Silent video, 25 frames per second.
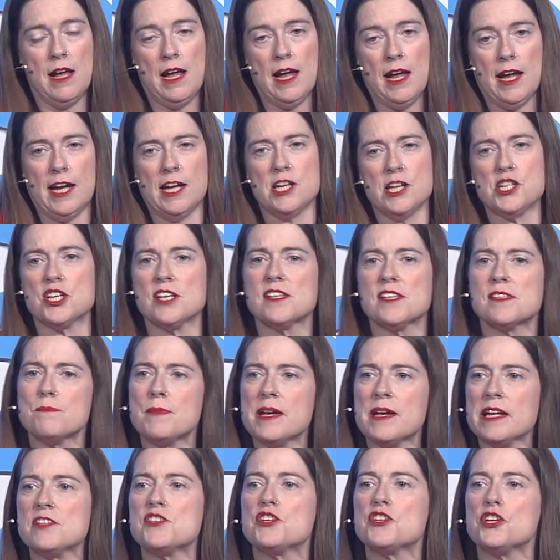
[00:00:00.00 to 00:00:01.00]
It just
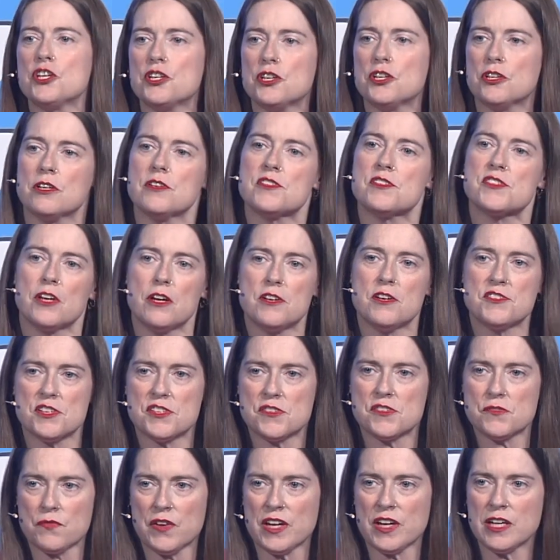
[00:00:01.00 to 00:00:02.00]
means you use those as
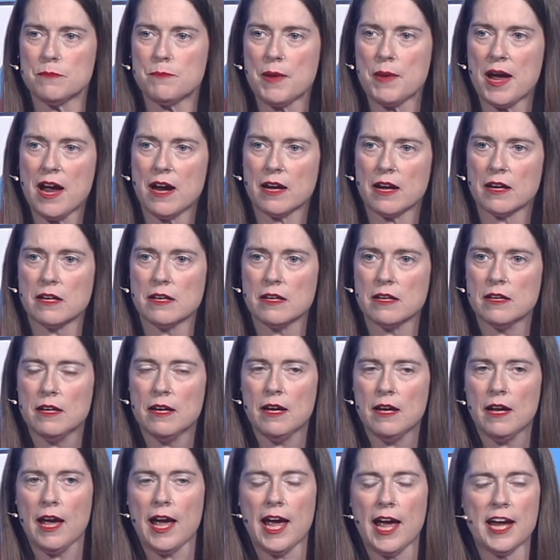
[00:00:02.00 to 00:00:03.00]
feedback,
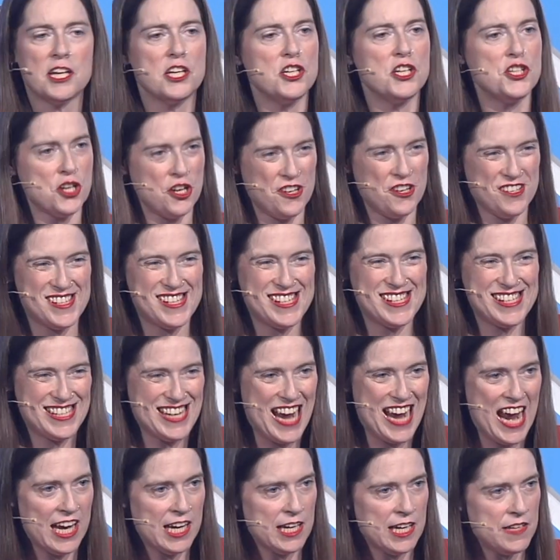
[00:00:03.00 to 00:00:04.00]
you don't
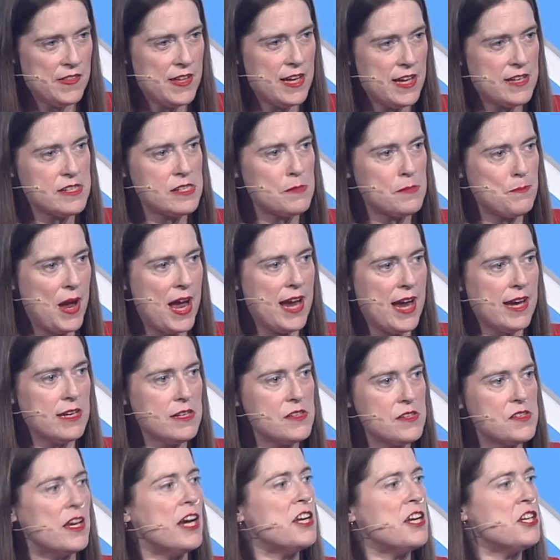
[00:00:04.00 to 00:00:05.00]
stay in that space,
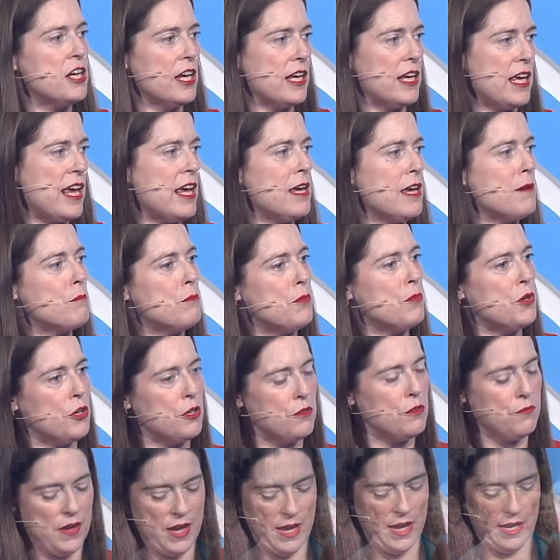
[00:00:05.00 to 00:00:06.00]
and you keep
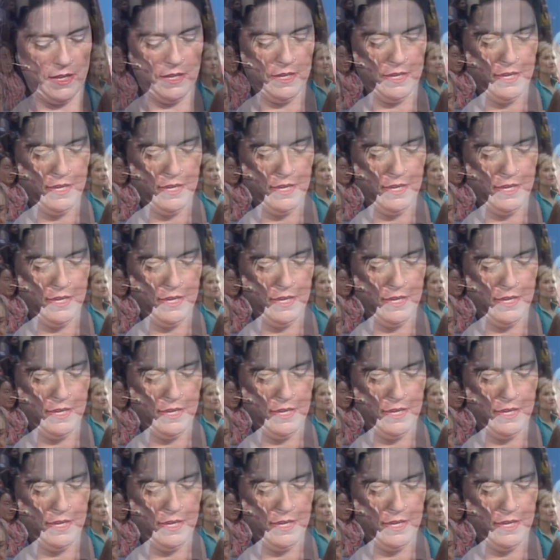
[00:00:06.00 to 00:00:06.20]
moving.